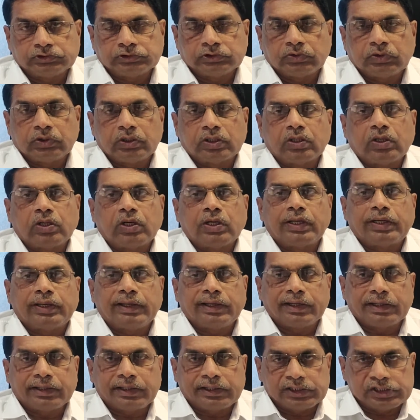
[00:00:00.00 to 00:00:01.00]
what are
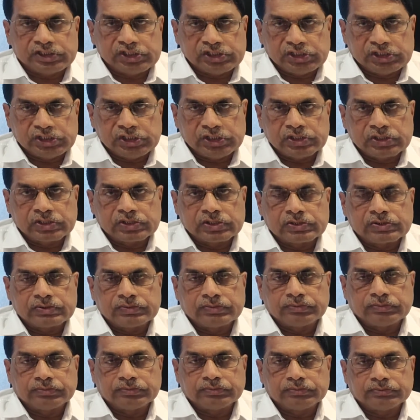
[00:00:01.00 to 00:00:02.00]
linked genes,
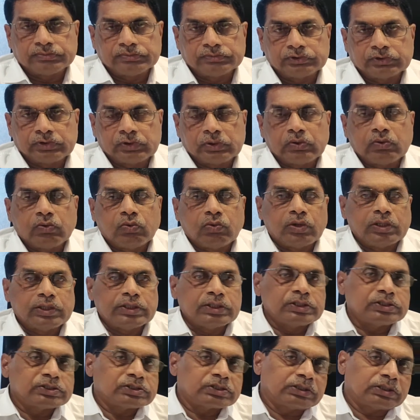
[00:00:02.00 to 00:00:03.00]
what
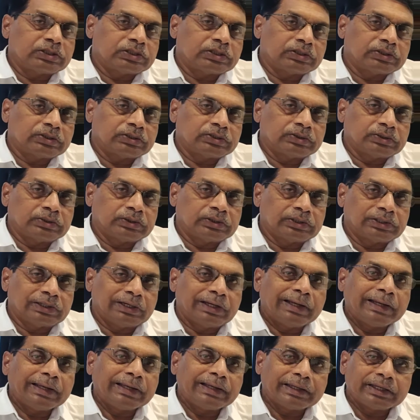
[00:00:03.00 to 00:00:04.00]
is a
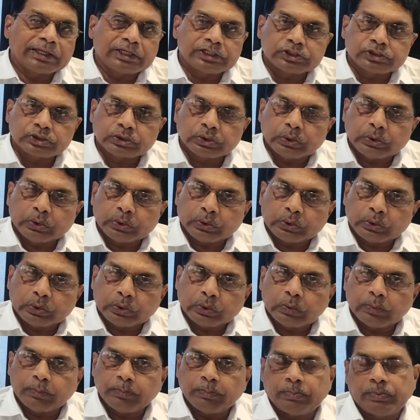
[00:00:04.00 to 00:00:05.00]
linkage
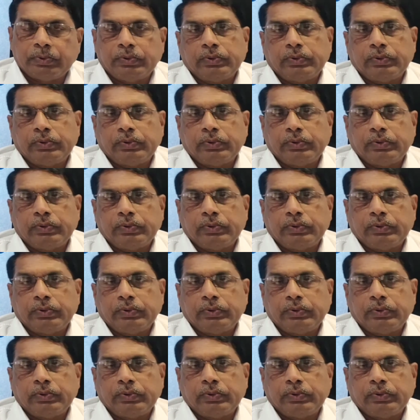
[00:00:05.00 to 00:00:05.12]
group,